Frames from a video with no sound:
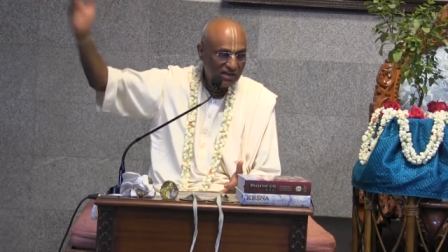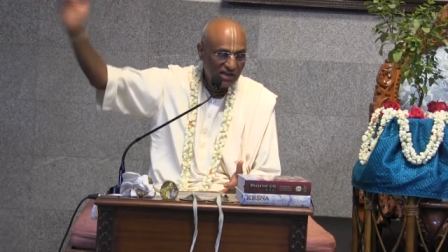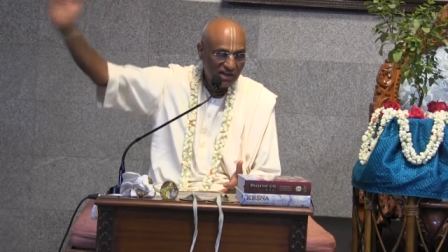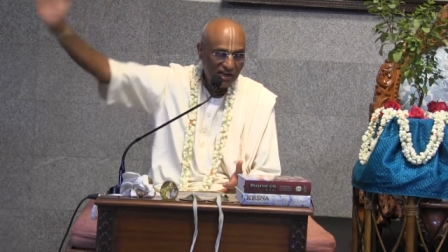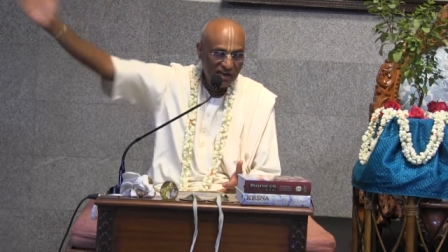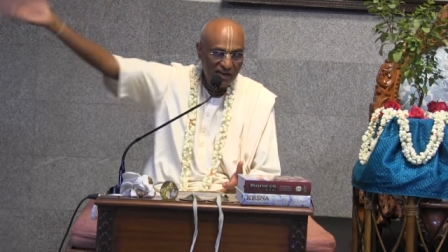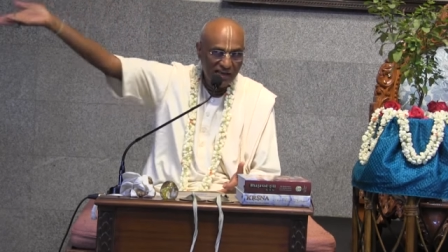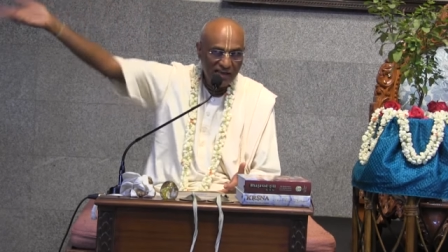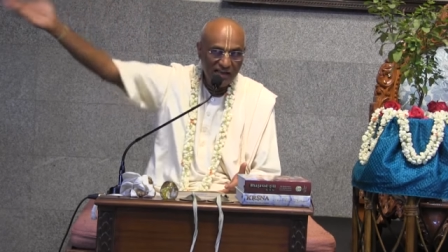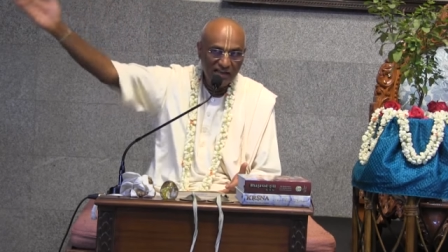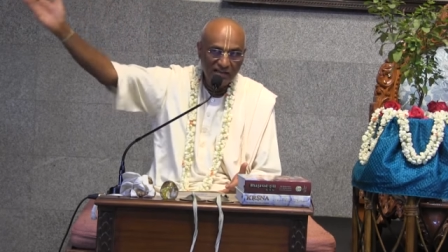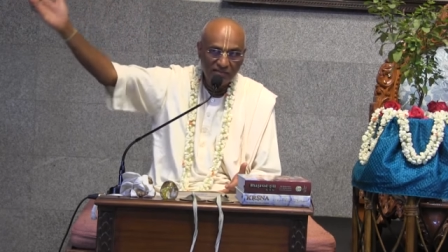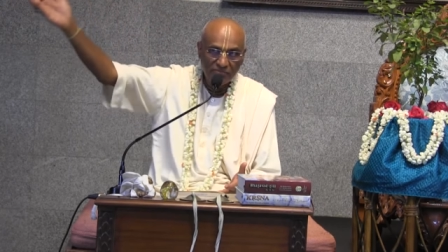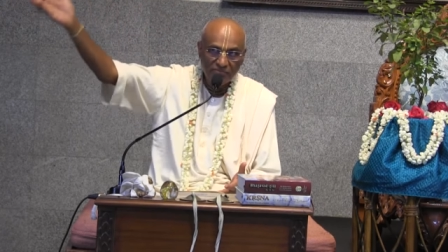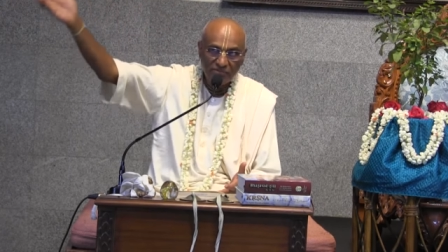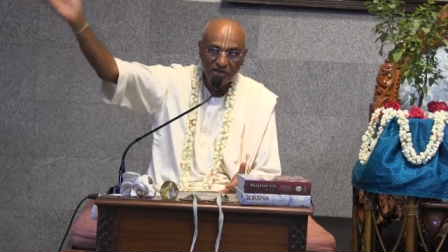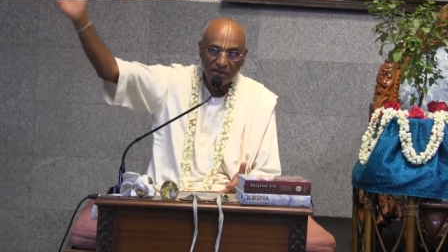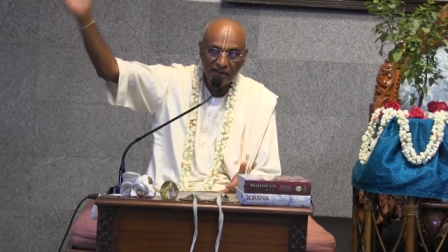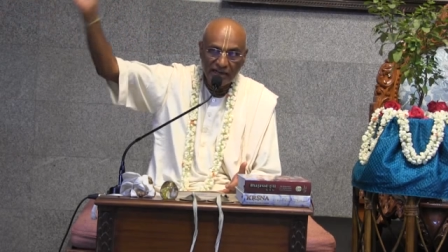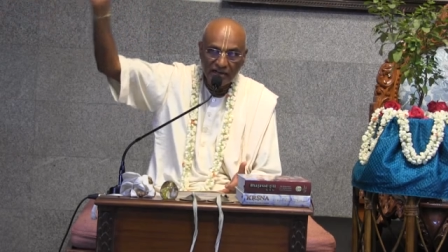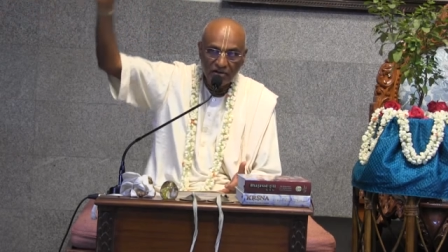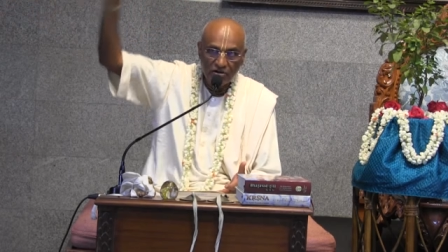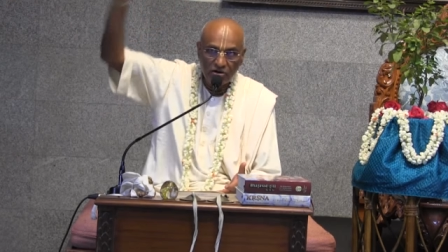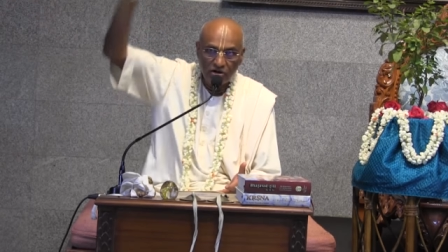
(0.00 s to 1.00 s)
Kala
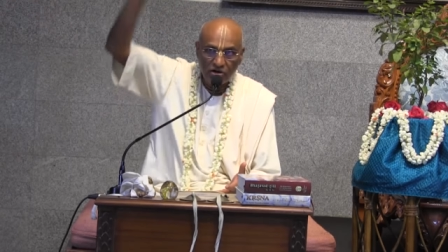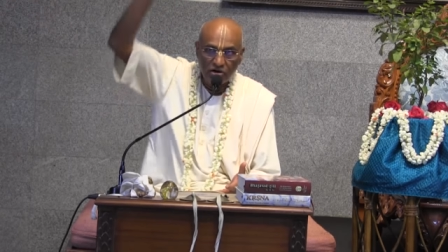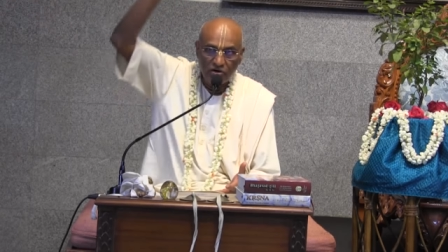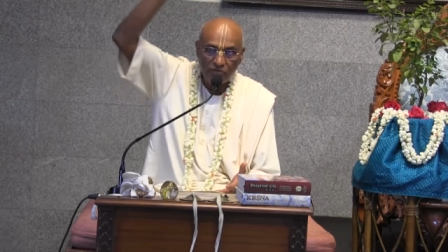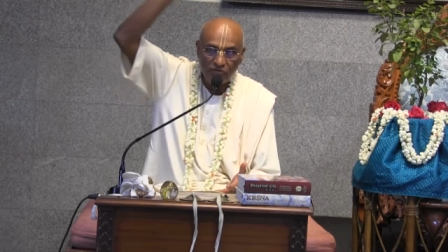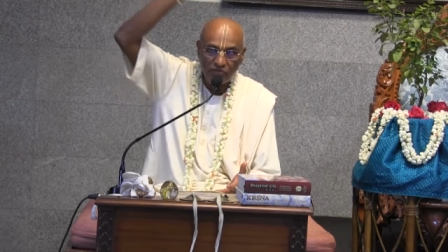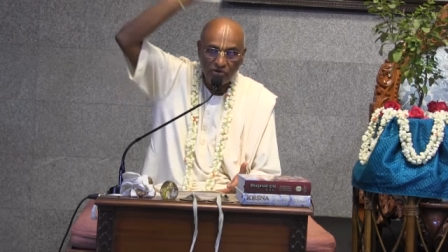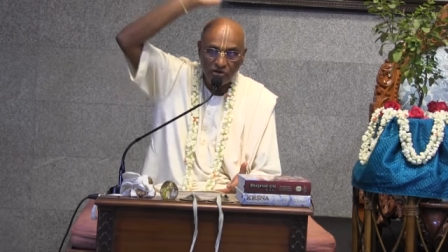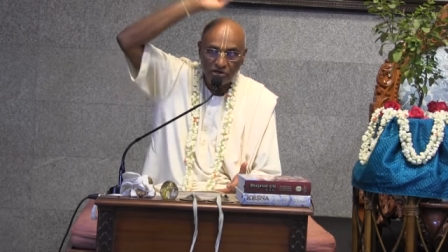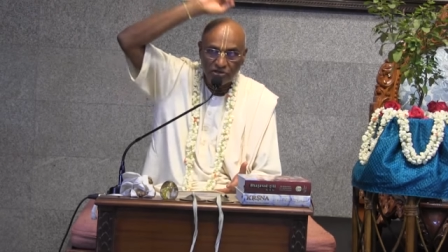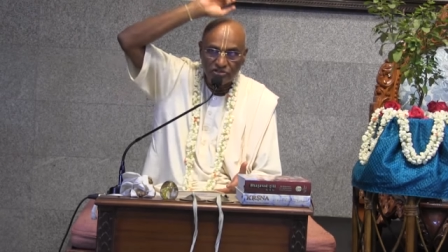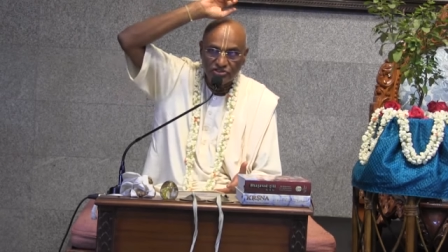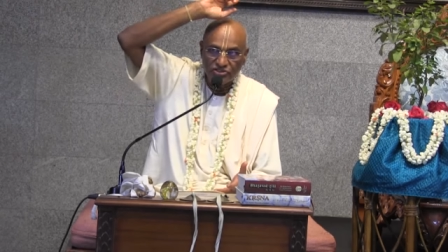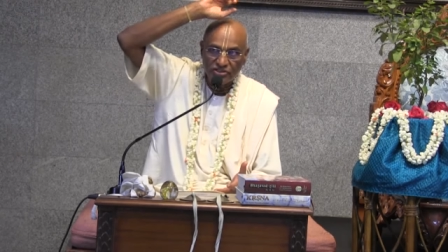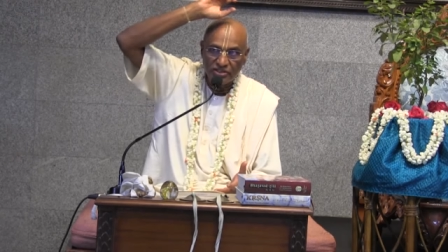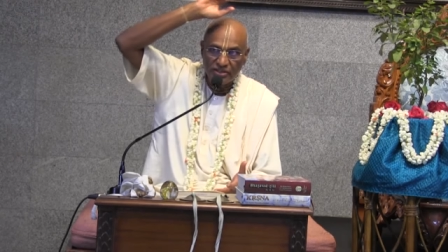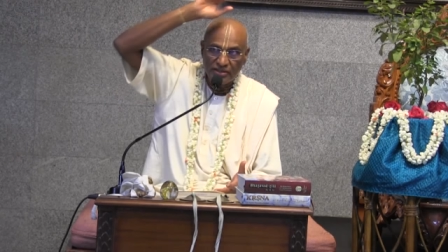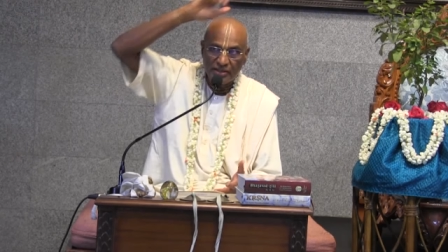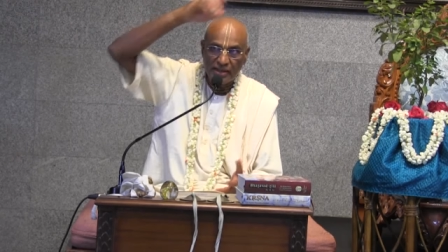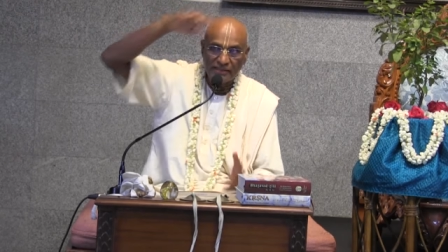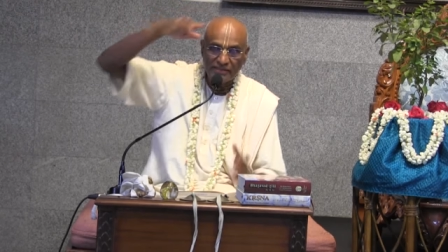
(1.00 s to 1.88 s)
works the,